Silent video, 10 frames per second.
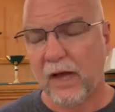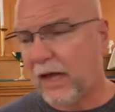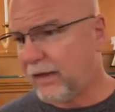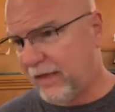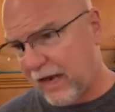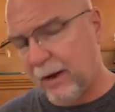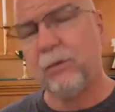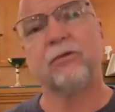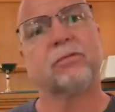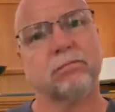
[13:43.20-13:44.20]
then I
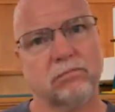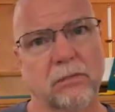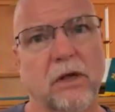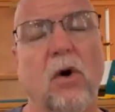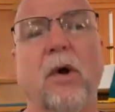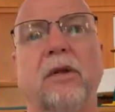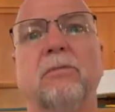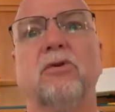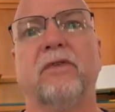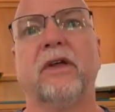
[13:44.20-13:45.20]
was going to
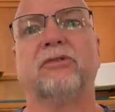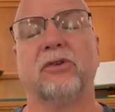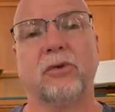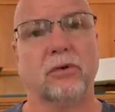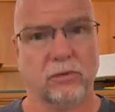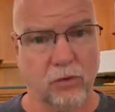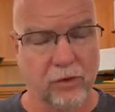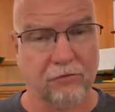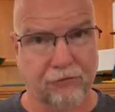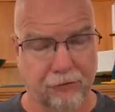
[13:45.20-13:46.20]
move into who
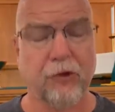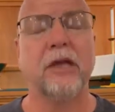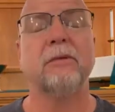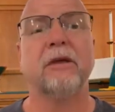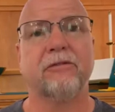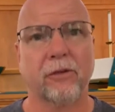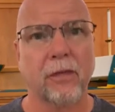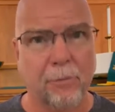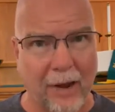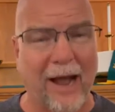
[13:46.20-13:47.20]
can free me from
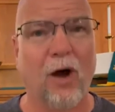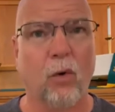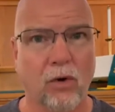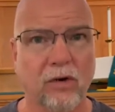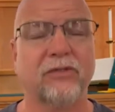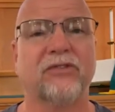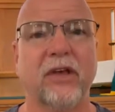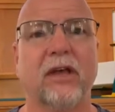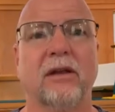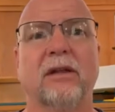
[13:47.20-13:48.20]
the power of
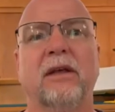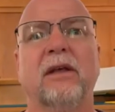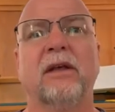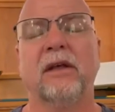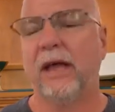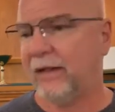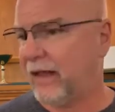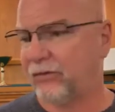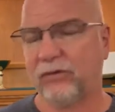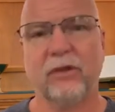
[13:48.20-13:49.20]
sin. And
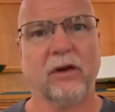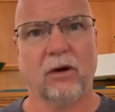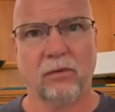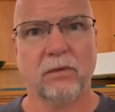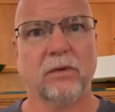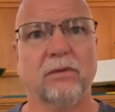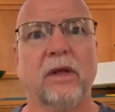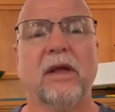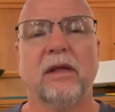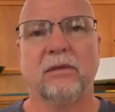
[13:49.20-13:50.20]
that's, you know,
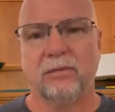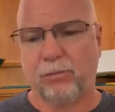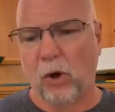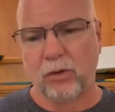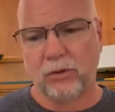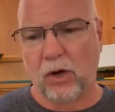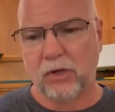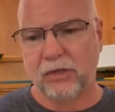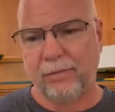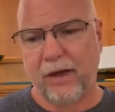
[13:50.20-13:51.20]
Paul
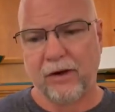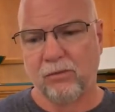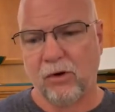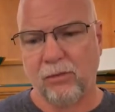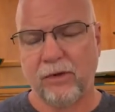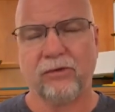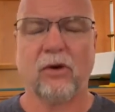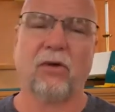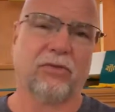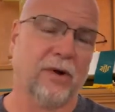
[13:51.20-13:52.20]
talks about in Romans,
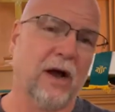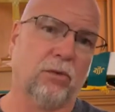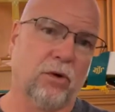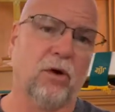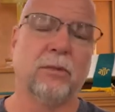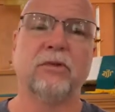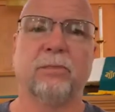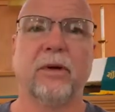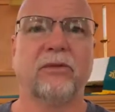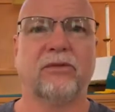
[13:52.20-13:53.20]
all throughout Romans,
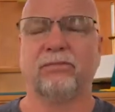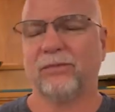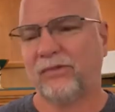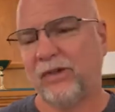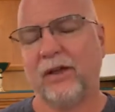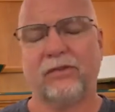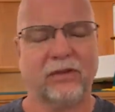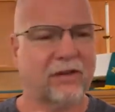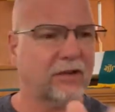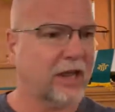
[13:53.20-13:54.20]
but 6,
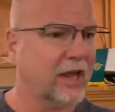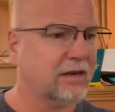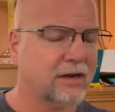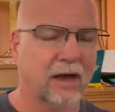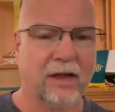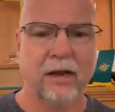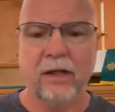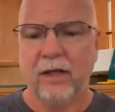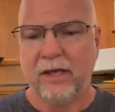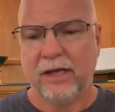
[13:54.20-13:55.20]
7, 8, 9,
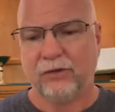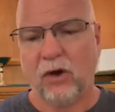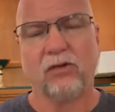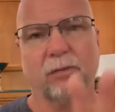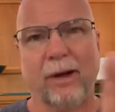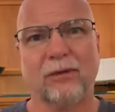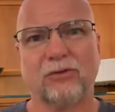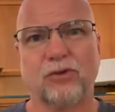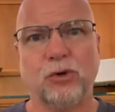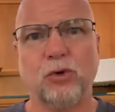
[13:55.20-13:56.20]
he talks
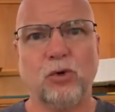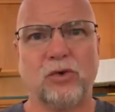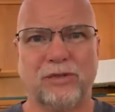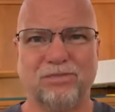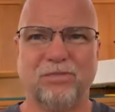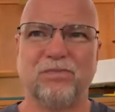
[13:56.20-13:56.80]
about two